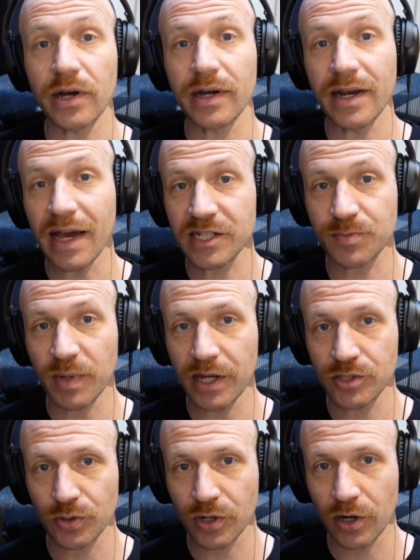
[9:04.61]
on an
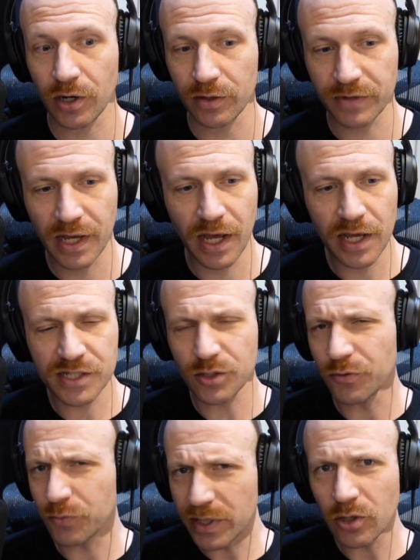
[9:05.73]
exponential curve. So
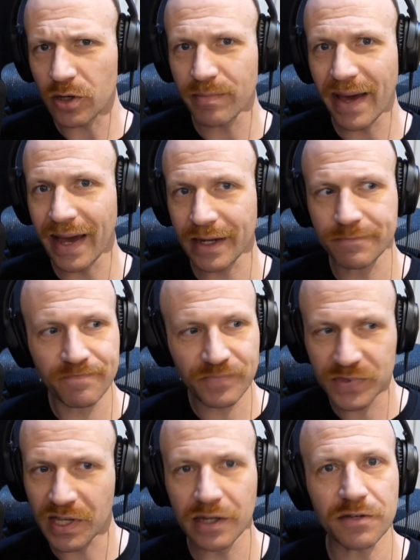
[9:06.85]
if we look back
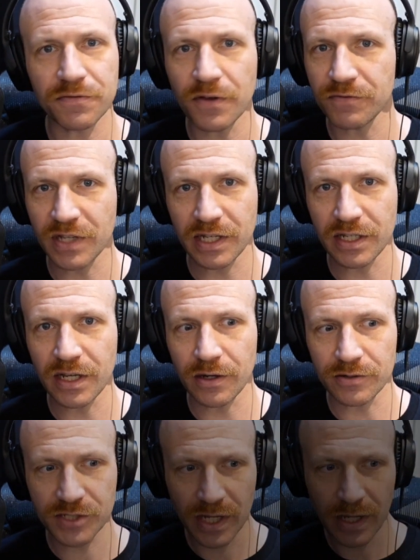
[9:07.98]
10 to 15 years,